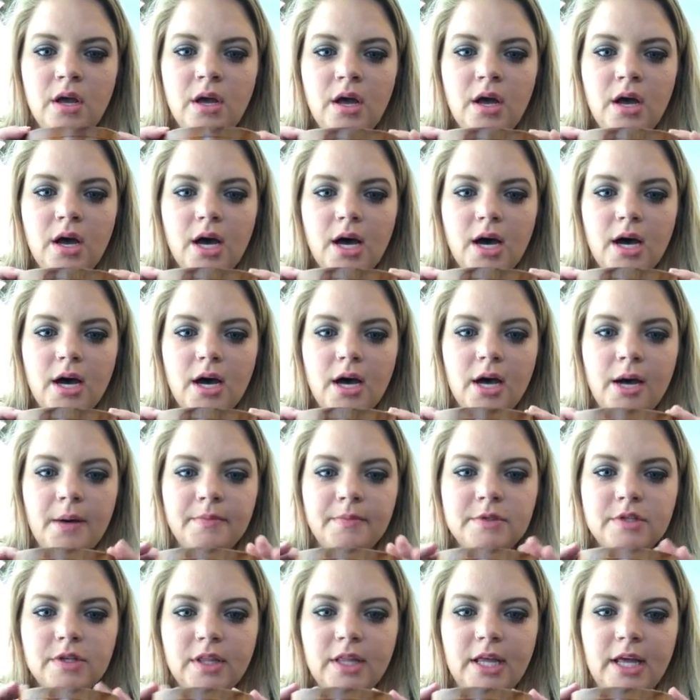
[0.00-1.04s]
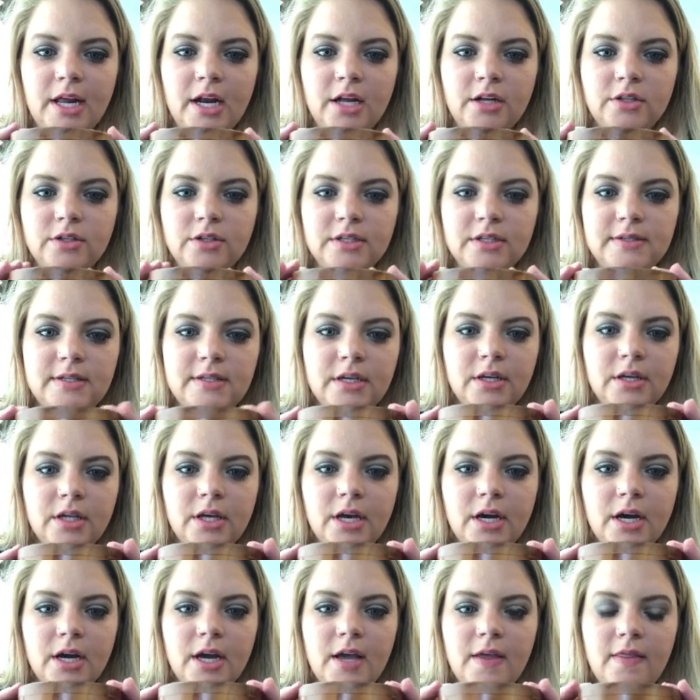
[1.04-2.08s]
So then I'll do the sealer
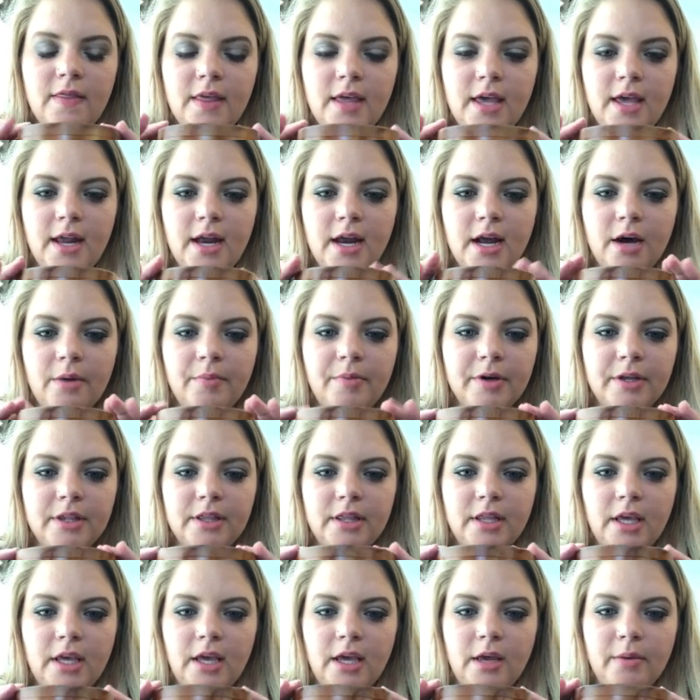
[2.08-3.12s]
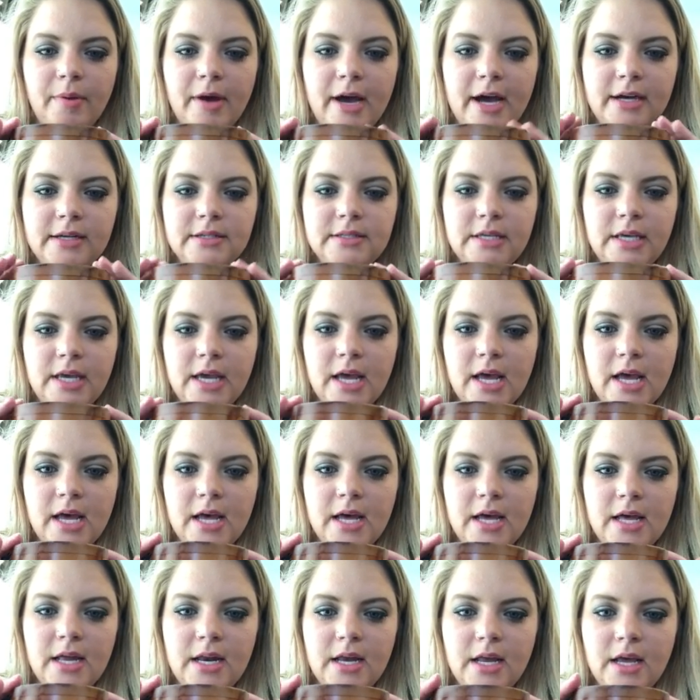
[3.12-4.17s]
and then I'll put the epoxy
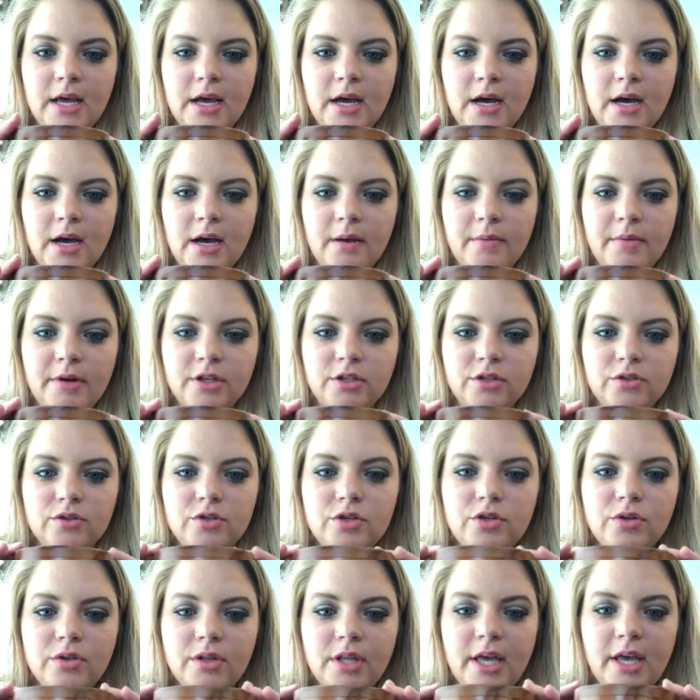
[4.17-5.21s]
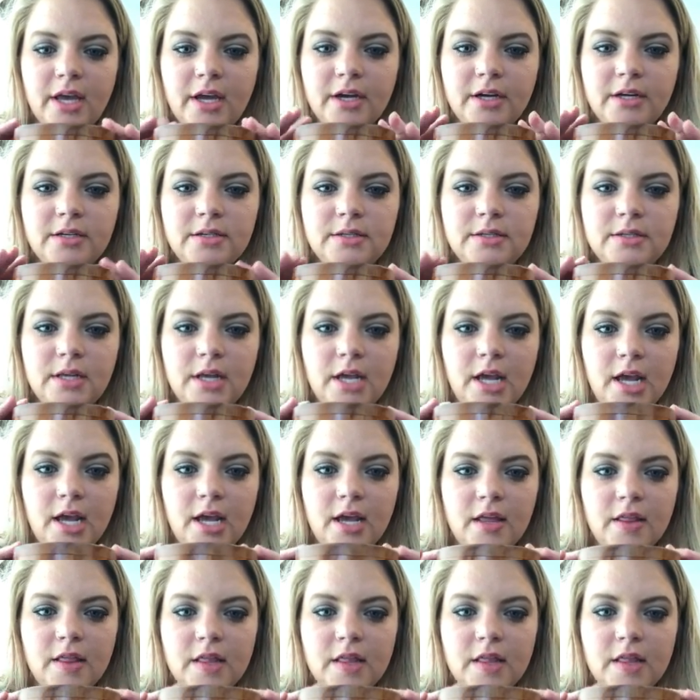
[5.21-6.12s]
on. I'll do 2 layers and the